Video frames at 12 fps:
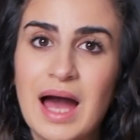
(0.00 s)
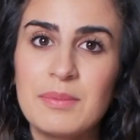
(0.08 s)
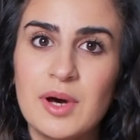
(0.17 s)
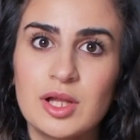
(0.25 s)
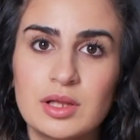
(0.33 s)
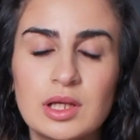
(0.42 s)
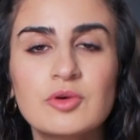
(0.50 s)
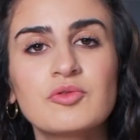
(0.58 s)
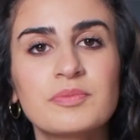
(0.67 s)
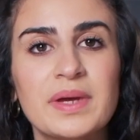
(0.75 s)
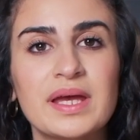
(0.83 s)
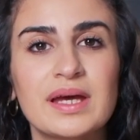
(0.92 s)
grab a
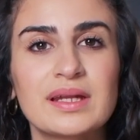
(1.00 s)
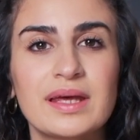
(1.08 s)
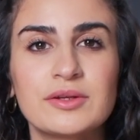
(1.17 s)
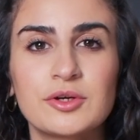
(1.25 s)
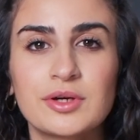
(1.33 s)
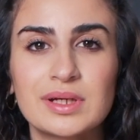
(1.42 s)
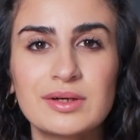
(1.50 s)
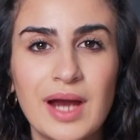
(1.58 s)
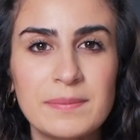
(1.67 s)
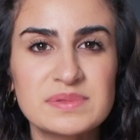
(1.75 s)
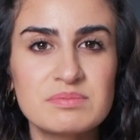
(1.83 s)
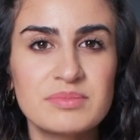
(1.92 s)
loaf pan and you're gonna
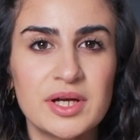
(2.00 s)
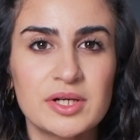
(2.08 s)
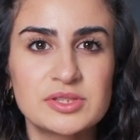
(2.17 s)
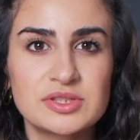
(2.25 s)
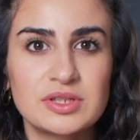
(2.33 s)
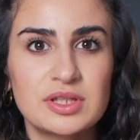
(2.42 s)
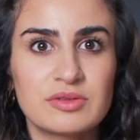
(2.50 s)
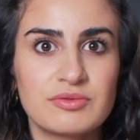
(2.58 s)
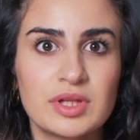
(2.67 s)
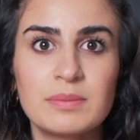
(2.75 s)
grab some butter so you can